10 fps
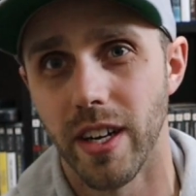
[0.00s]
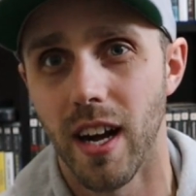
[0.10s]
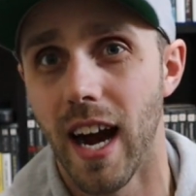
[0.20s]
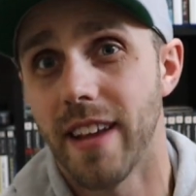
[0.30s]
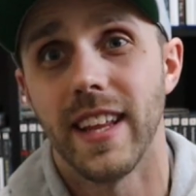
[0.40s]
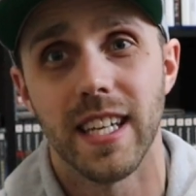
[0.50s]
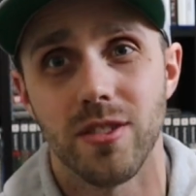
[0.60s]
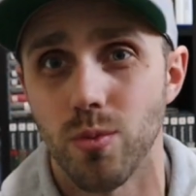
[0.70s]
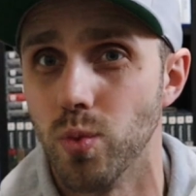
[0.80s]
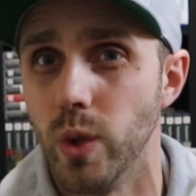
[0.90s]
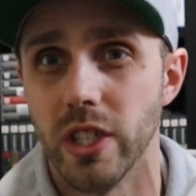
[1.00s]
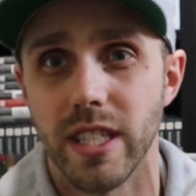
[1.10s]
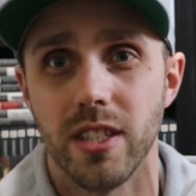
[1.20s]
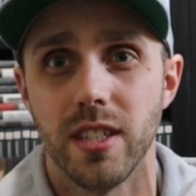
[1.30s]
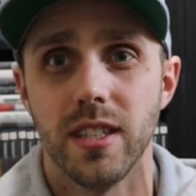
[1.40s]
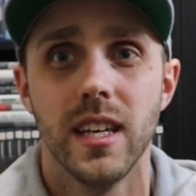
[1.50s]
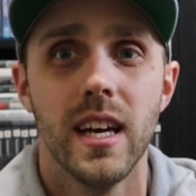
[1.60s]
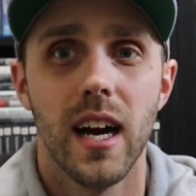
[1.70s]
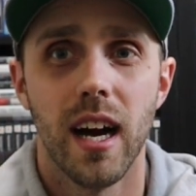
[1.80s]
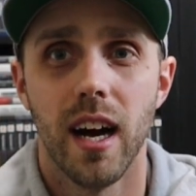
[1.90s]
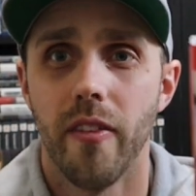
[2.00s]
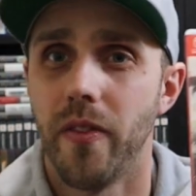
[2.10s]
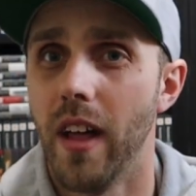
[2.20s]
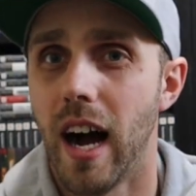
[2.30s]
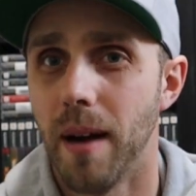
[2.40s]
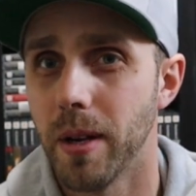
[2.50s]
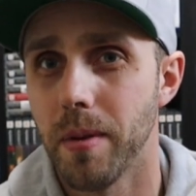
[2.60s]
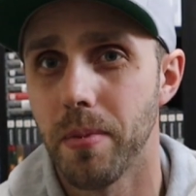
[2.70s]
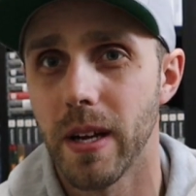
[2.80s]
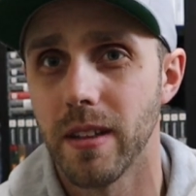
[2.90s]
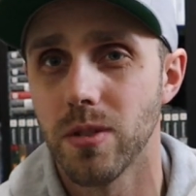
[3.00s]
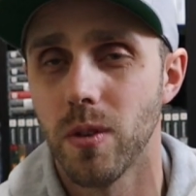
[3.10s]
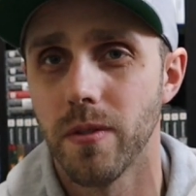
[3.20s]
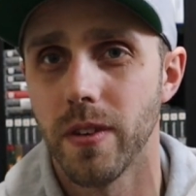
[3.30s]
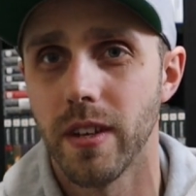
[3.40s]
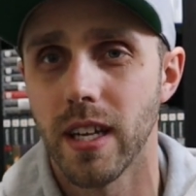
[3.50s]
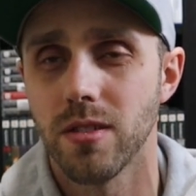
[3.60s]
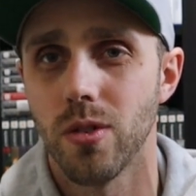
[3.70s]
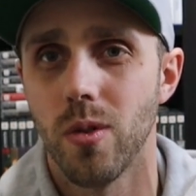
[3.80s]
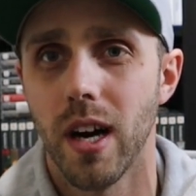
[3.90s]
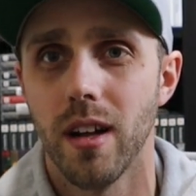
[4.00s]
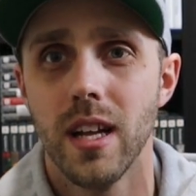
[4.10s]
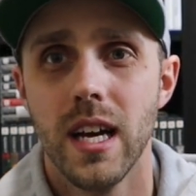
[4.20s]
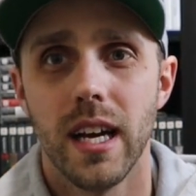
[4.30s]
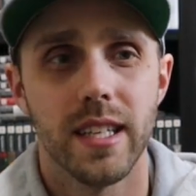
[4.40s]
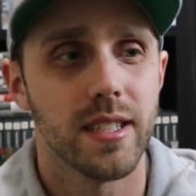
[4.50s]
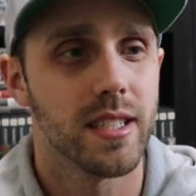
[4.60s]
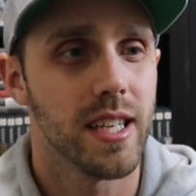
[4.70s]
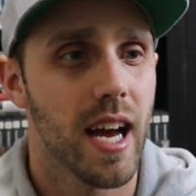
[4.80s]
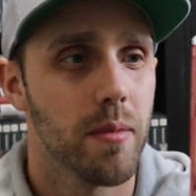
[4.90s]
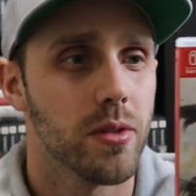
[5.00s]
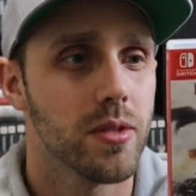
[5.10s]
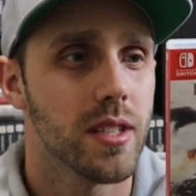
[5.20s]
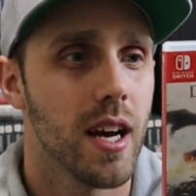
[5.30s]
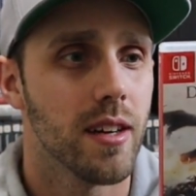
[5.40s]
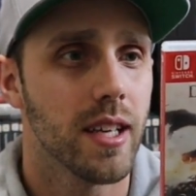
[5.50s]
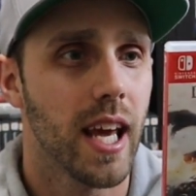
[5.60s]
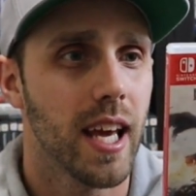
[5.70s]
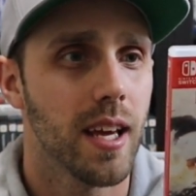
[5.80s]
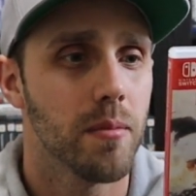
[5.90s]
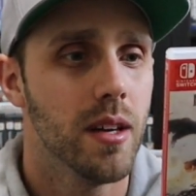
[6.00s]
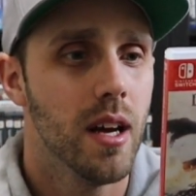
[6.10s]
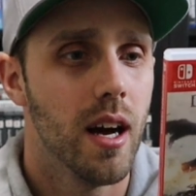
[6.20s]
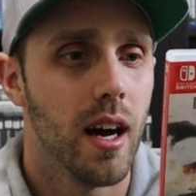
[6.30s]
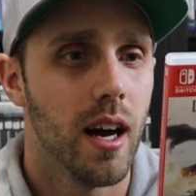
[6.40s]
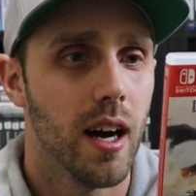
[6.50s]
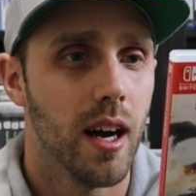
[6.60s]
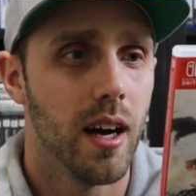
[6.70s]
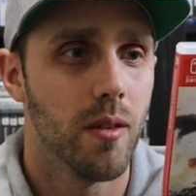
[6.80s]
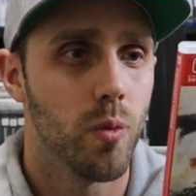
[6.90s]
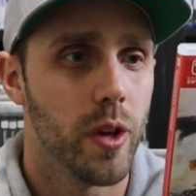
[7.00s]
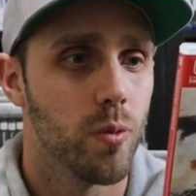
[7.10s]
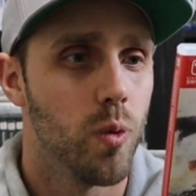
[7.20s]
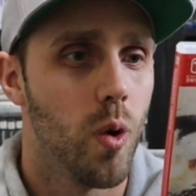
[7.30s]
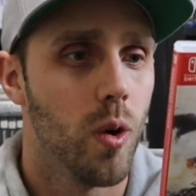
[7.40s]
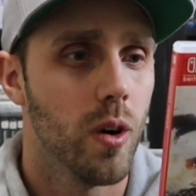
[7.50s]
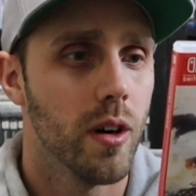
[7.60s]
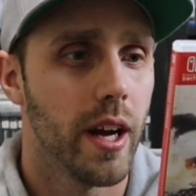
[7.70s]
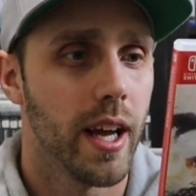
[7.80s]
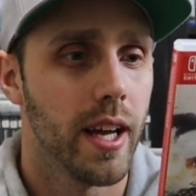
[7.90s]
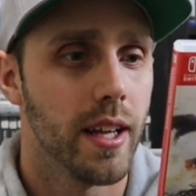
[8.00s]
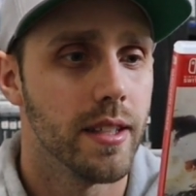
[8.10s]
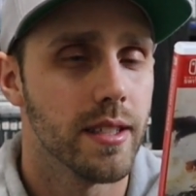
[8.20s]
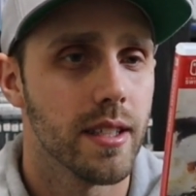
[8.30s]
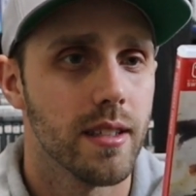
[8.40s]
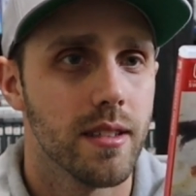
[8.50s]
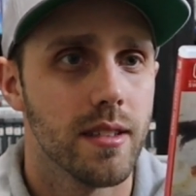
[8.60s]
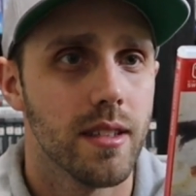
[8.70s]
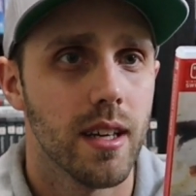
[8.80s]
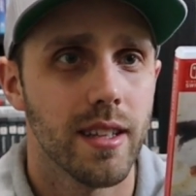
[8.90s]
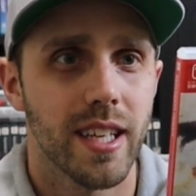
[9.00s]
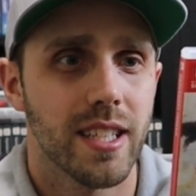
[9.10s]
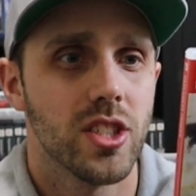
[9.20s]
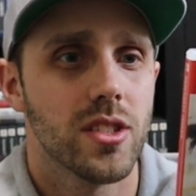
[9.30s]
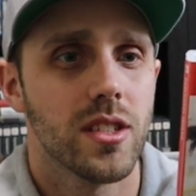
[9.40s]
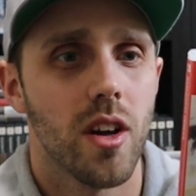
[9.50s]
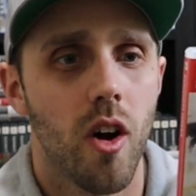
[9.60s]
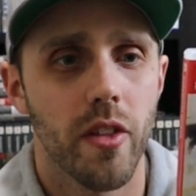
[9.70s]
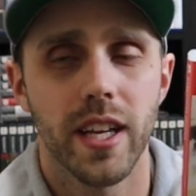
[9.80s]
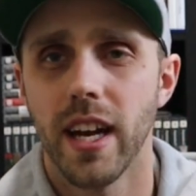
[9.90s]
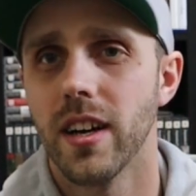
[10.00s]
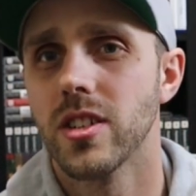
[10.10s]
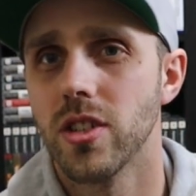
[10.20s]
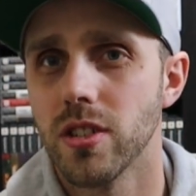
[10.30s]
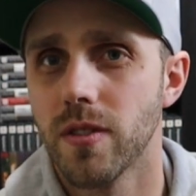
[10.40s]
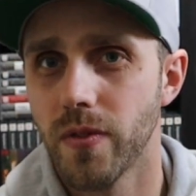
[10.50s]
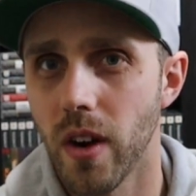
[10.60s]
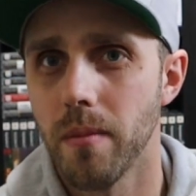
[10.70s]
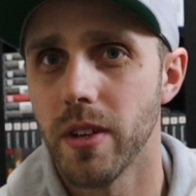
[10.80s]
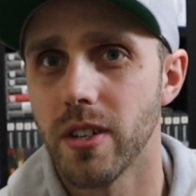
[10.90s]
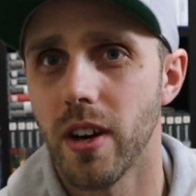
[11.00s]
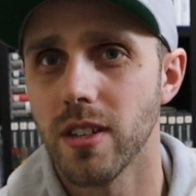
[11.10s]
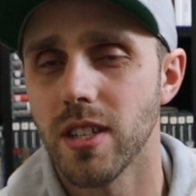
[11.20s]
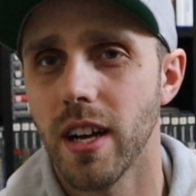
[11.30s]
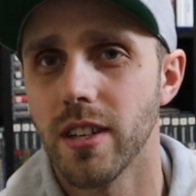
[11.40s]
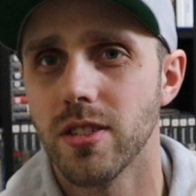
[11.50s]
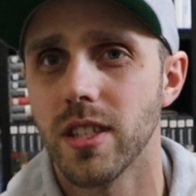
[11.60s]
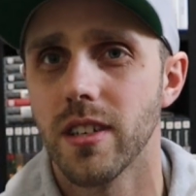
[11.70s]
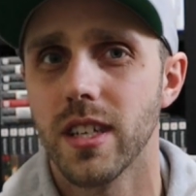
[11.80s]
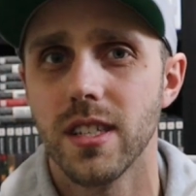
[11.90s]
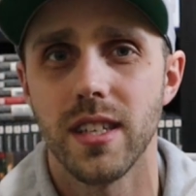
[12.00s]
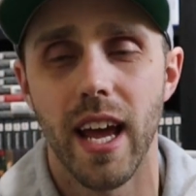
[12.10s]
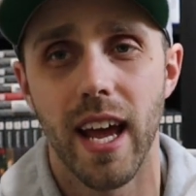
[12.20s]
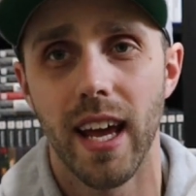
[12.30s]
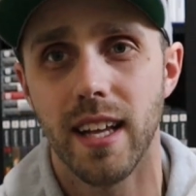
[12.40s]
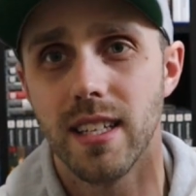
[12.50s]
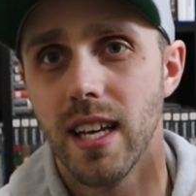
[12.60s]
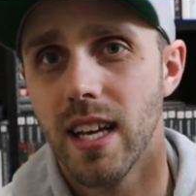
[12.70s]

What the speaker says: I think it's really good. I'm going to be playing this one for the next little while. It's a Diablo-style game with war and like just all the characters from the Darksiders series, and